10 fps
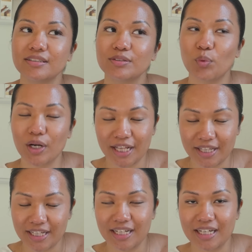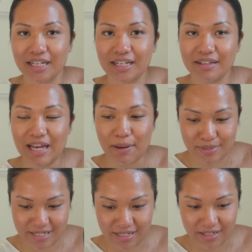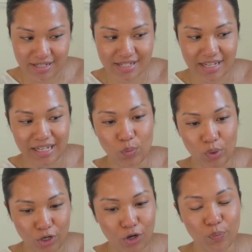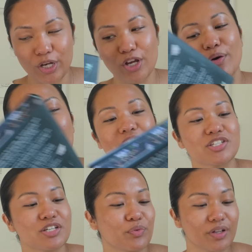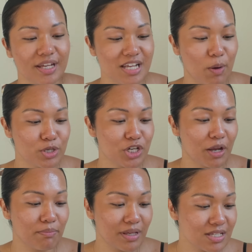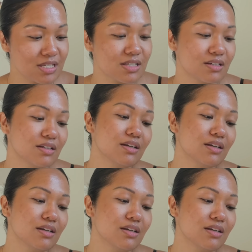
one of the MCs in One Dark Window, and I just didn't realize how much I missed